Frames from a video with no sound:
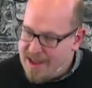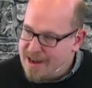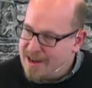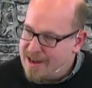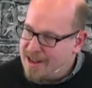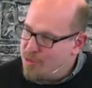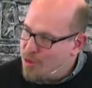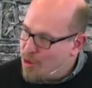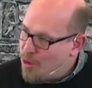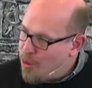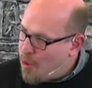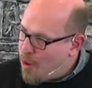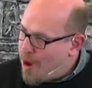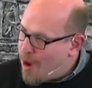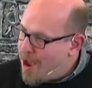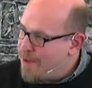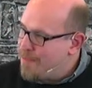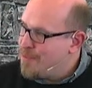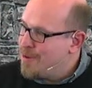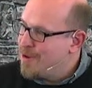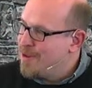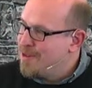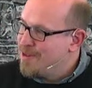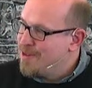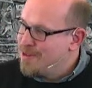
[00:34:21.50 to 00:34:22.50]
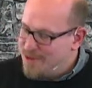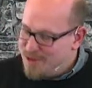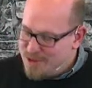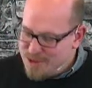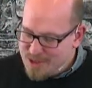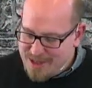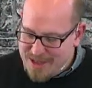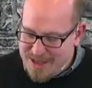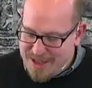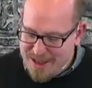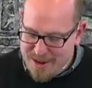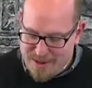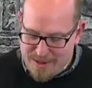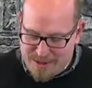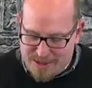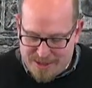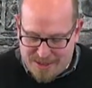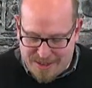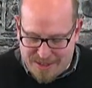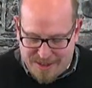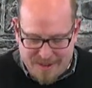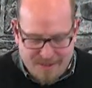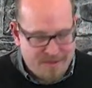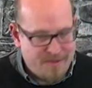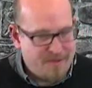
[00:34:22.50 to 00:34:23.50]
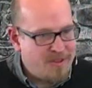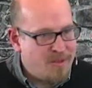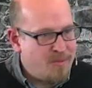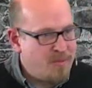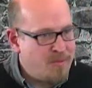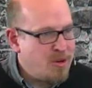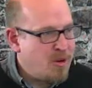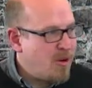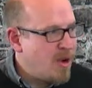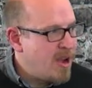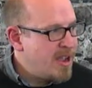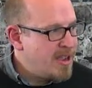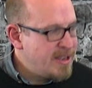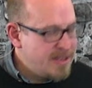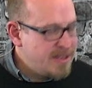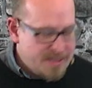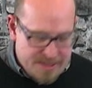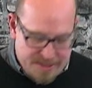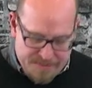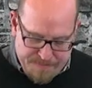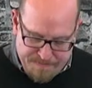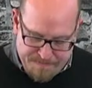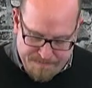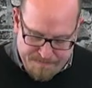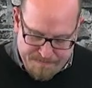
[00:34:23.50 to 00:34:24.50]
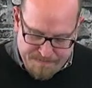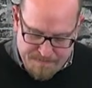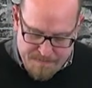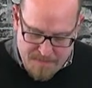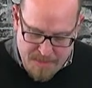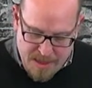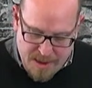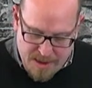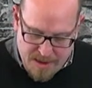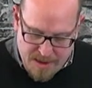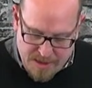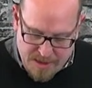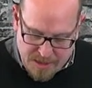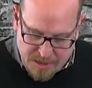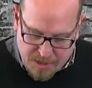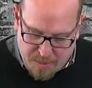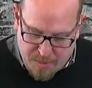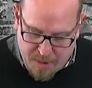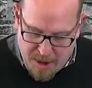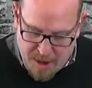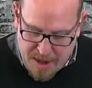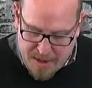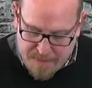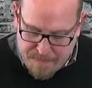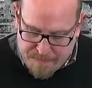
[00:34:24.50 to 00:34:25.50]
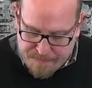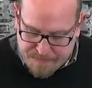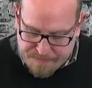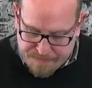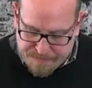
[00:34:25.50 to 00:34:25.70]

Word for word: And he will wipe those tears from your eyes. Let's pray.